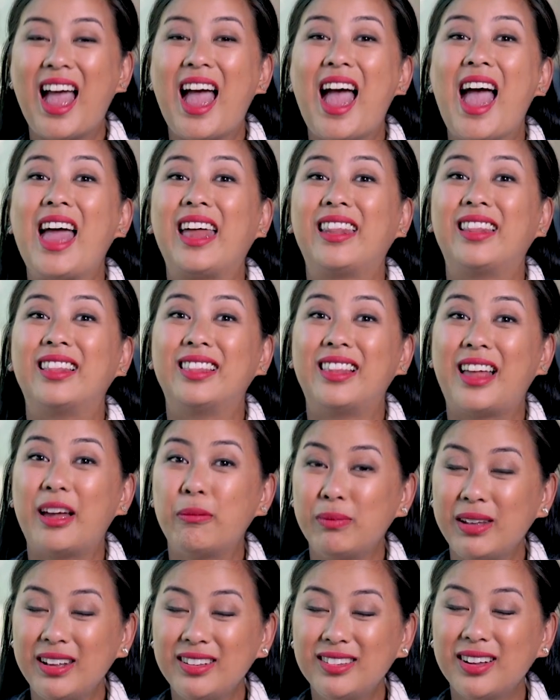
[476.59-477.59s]
And
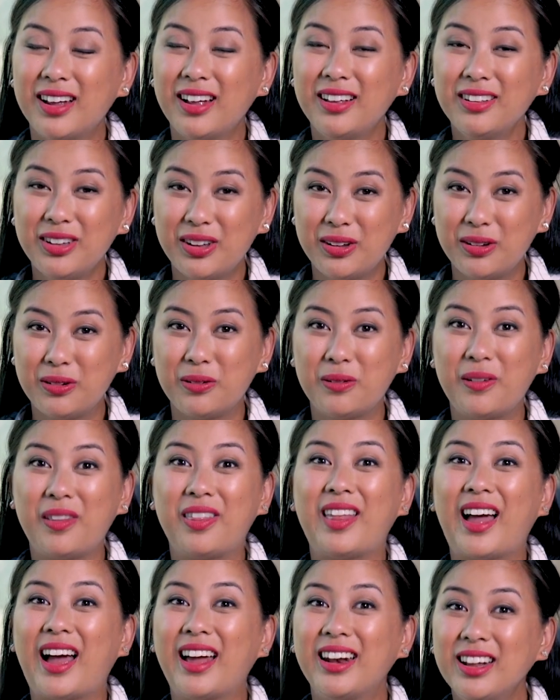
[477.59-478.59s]
let me tell you,
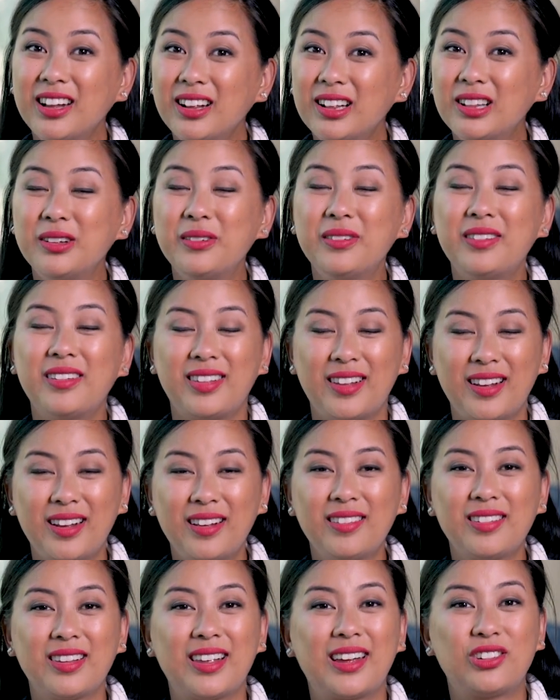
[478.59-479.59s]
that includes
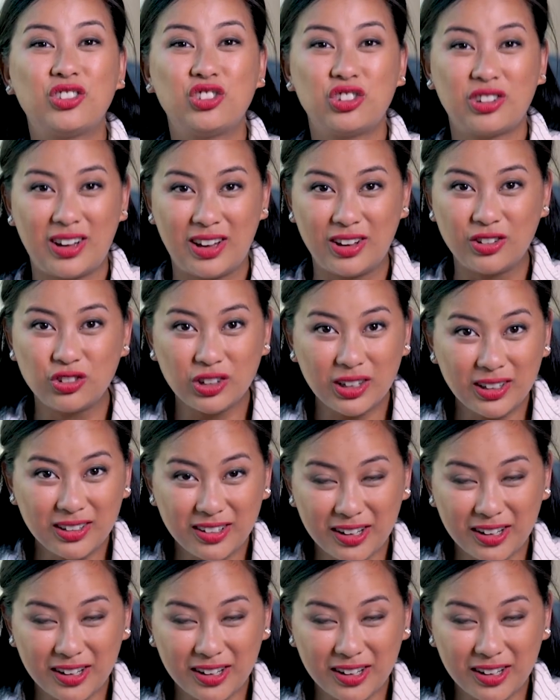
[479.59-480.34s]
things like changing